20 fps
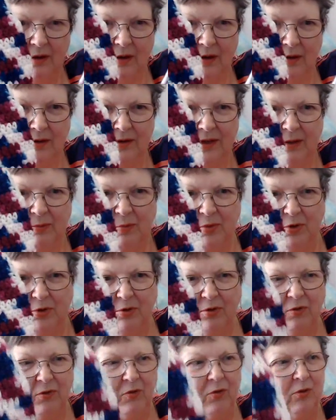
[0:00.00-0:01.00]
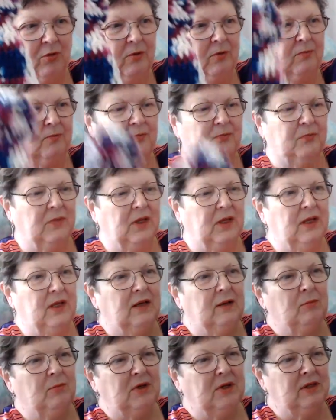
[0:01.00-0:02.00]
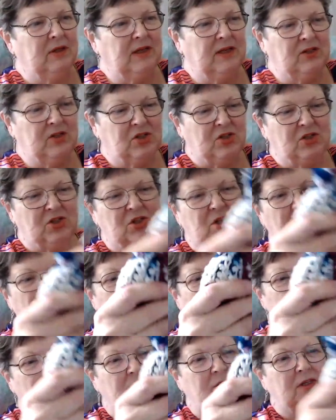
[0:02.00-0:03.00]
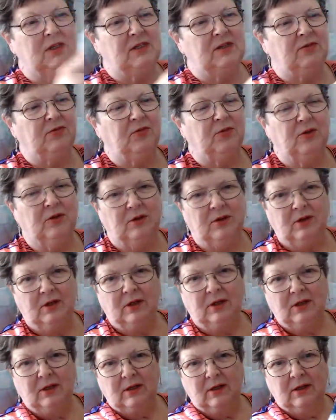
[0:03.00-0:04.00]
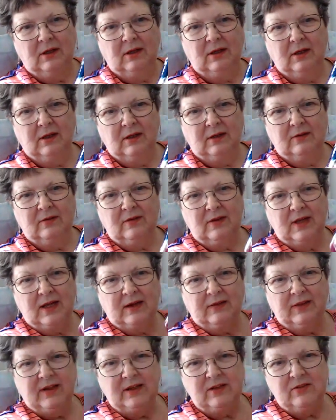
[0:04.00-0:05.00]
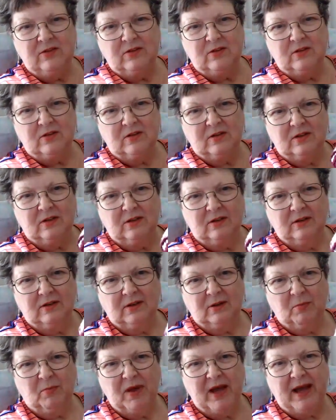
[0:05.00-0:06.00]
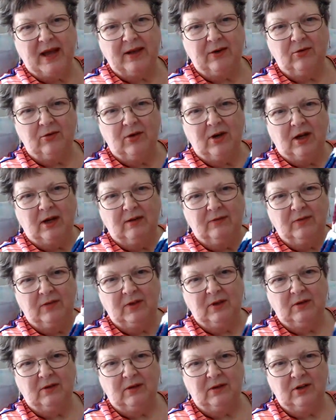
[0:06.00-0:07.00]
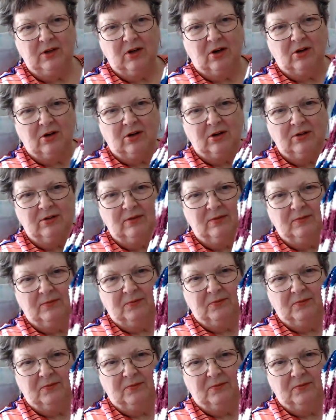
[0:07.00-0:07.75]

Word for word: Aren't they beautiful? But it just shows you the different, see how that just, the pattern of the yarn.